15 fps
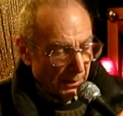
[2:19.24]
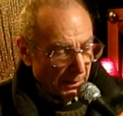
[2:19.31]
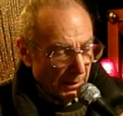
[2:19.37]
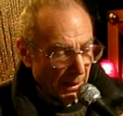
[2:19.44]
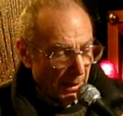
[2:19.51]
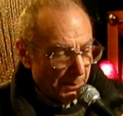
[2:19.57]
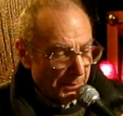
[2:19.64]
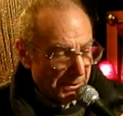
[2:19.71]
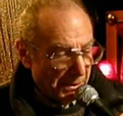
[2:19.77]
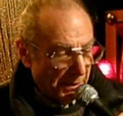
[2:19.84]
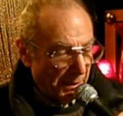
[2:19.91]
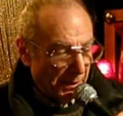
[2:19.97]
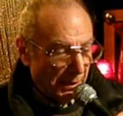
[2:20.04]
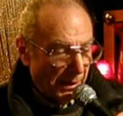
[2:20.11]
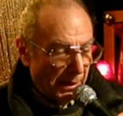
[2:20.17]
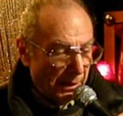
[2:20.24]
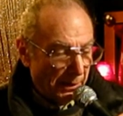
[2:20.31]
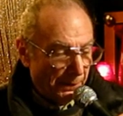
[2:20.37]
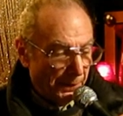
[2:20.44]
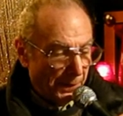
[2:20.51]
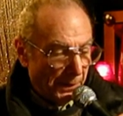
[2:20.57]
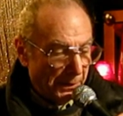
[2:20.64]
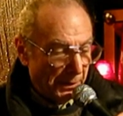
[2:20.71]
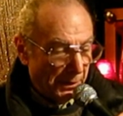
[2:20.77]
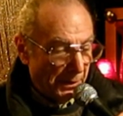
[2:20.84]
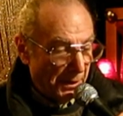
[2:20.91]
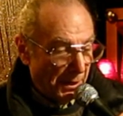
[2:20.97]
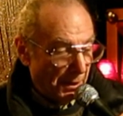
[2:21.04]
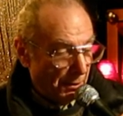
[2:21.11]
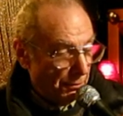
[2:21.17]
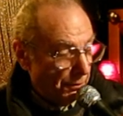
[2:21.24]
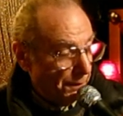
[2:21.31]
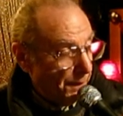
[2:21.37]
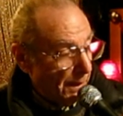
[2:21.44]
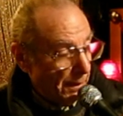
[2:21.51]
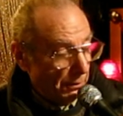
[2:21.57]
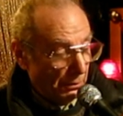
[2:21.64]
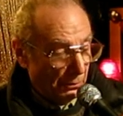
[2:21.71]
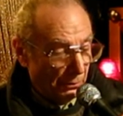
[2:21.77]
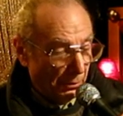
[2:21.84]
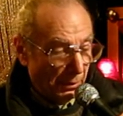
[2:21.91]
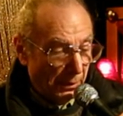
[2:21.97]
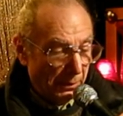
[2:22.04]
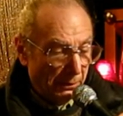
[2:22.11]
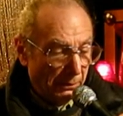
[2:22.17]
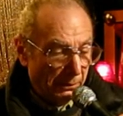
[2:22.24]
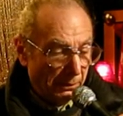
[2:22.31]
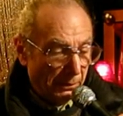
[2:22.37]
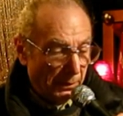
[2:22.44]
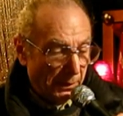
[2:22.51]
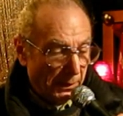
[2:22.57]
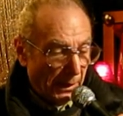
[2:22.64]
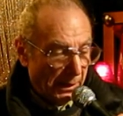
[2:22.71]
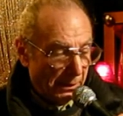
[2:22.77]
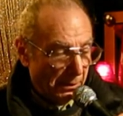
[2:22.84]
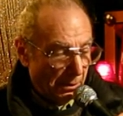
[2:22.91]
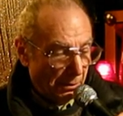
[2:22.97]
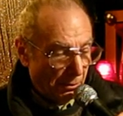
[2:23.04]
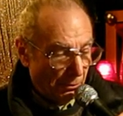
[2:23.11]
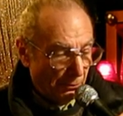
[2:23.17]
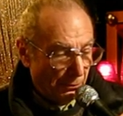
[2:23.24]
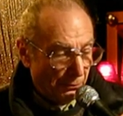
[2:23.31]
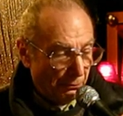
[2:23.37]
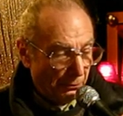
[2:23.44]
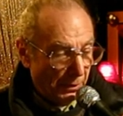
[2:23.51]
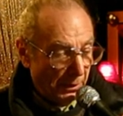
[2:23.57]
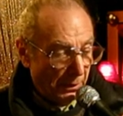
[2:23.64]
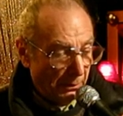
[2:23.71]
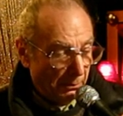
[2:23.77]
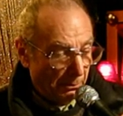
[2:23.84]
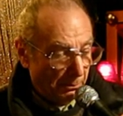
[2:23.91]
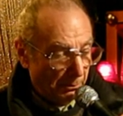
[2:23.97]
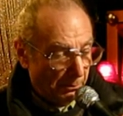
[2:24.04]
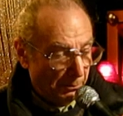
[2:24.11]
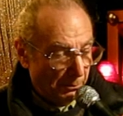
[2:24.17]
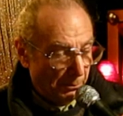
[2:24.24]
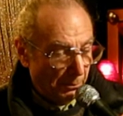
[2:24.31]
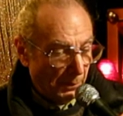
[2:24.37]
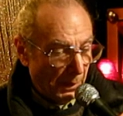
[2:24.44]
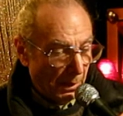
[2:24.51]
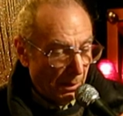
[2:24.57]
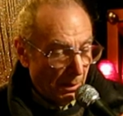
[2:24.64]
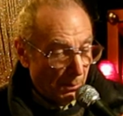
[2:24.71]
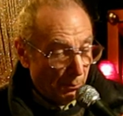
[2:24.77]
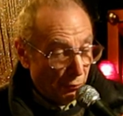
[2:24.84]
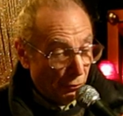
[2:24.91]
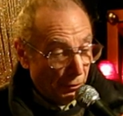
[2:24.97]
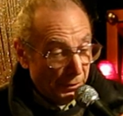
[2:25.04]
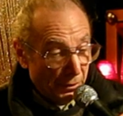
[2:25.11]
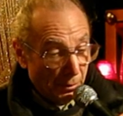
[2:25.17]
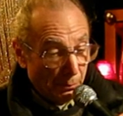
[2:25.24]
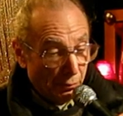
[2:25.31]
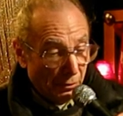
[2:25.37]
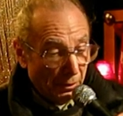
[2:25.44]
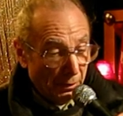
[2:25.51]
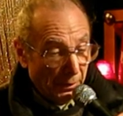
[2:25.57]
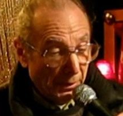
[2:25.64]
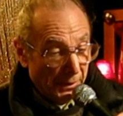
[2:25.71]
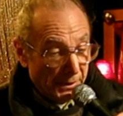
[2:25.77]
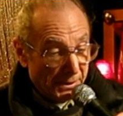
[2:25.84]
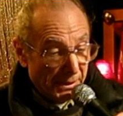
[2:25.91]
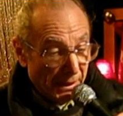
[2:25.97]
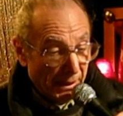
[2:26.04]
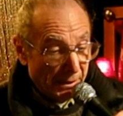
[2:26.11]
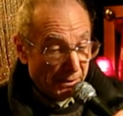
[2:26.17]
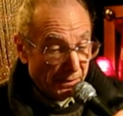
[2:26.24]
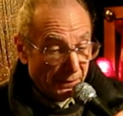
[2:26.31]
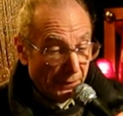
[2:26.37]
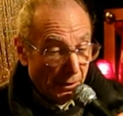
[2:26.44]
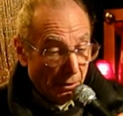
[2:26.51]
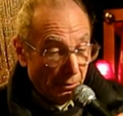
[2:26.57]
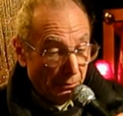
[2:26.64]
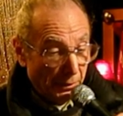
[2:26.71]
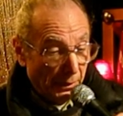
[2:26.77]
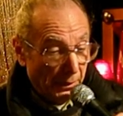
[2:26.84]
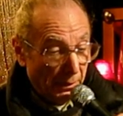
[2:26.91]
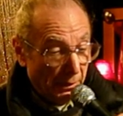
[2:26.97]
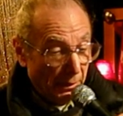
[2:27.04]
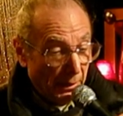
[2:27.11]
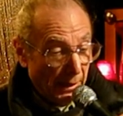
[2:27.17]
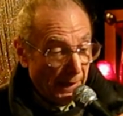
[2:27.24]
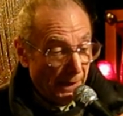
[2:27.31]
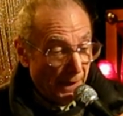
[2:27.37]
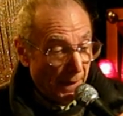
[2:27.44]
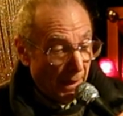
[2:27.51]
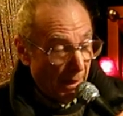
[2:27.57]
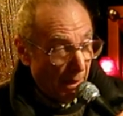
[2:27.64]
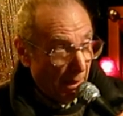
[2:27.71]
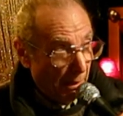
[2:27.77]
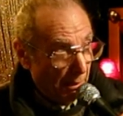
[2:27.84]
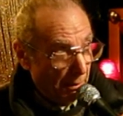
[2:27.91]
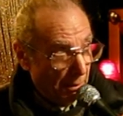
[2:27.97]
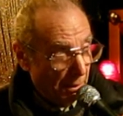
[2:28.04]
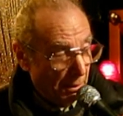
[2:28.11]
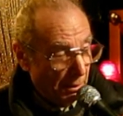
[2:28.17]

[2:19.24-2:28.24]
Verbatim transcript: Topsy the elephant in the year of our Lord, 1903, brought to Brooklyn the sands of Coney, and there,